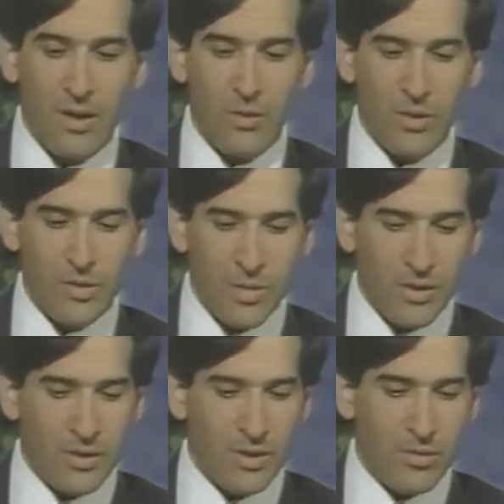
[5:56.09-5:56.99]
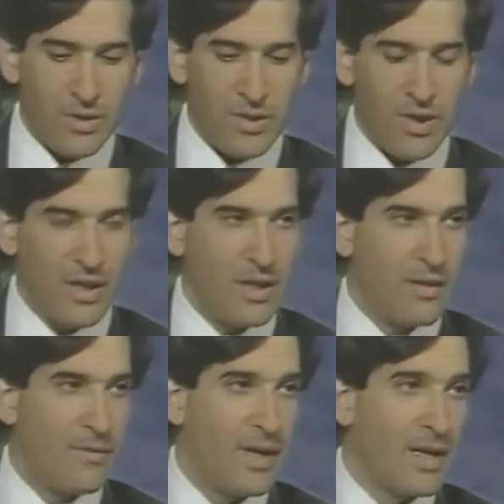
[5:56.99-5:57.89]
What the bill did was it
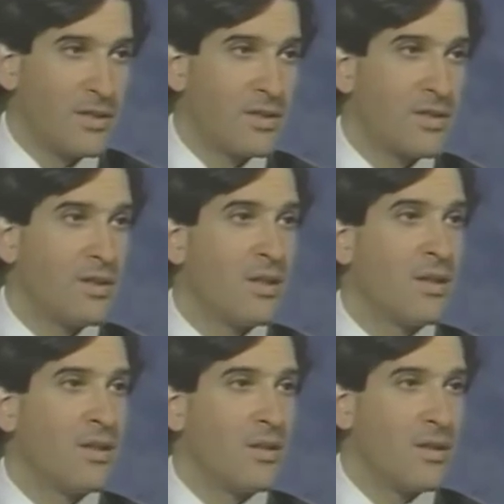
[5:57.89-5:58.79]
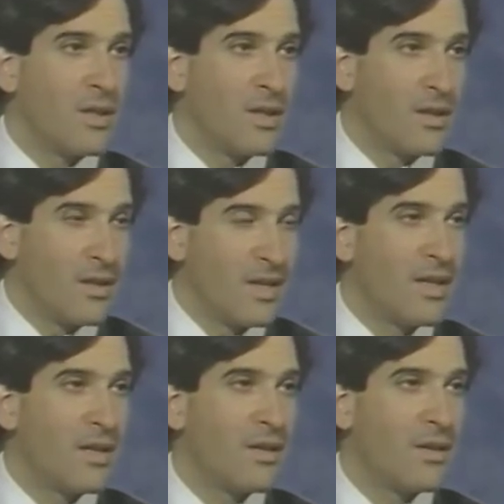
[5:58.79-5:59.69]
advanced the
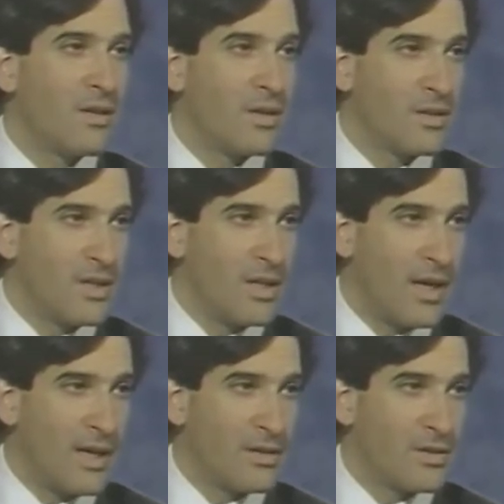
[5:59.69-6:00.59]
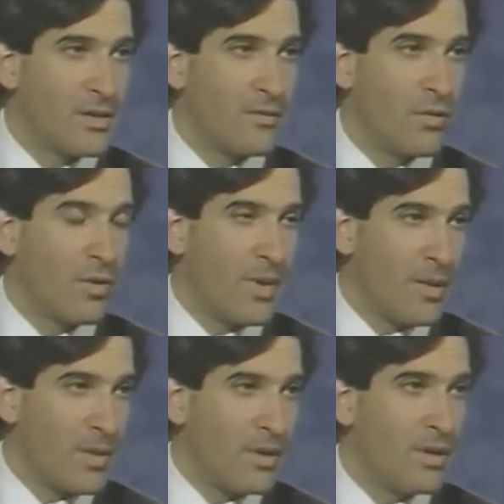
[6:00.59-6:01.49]
lien that the city has for
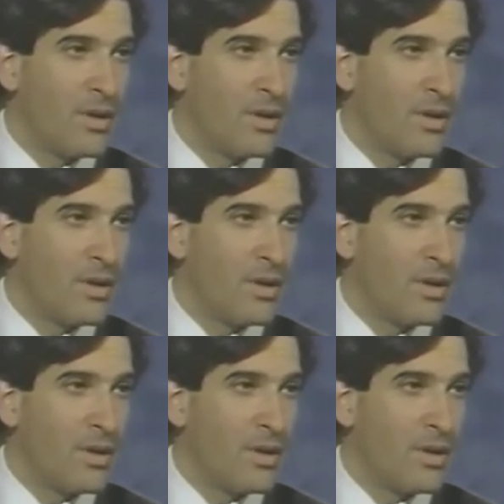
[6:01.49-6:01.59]
abatement